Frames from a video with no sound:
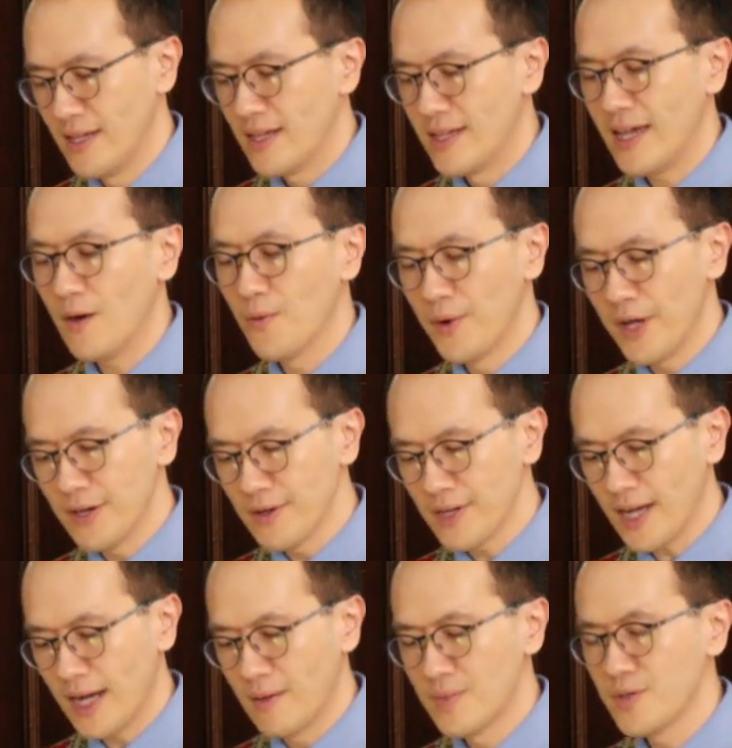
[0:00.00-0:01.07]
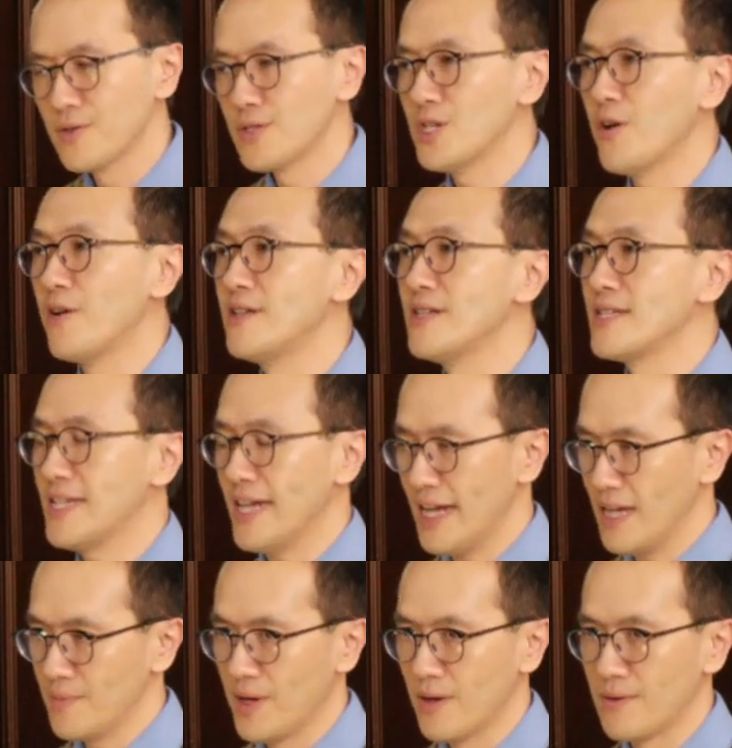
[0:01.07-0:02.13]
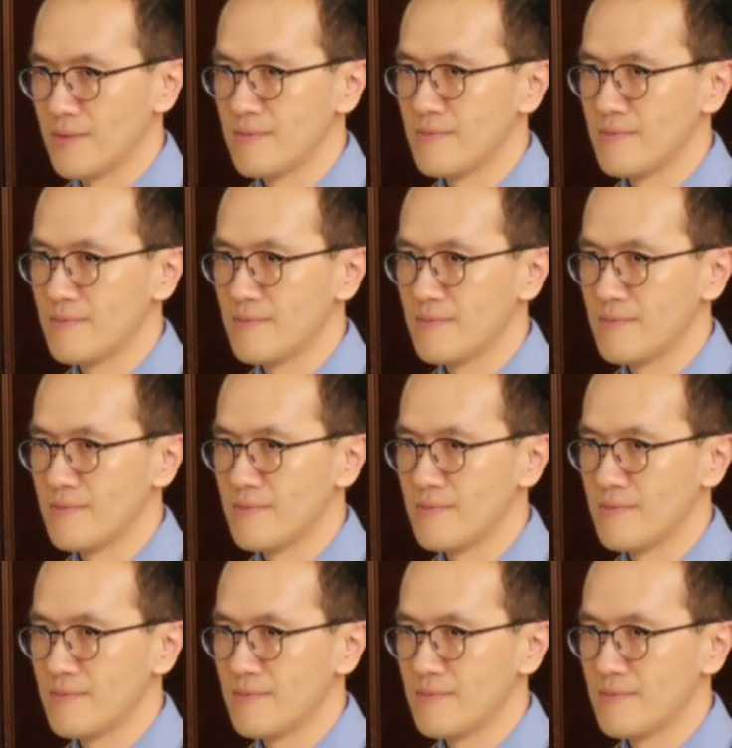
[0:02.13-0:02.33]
they are welcome to join the table